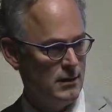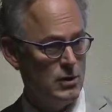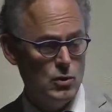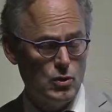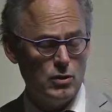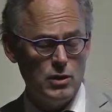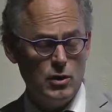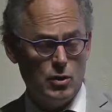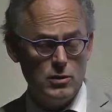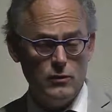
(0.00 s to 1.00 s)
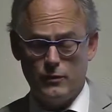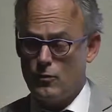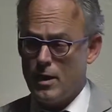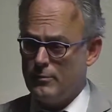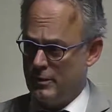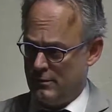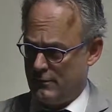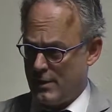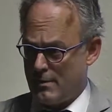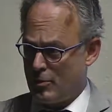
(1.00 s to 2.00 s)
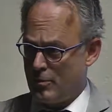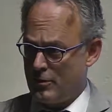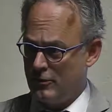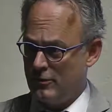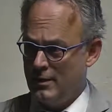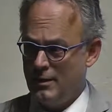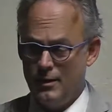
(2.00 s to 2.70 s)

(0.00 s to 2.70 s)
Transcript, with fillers: You couldn't, couldn't use the Kremlin for that purpose.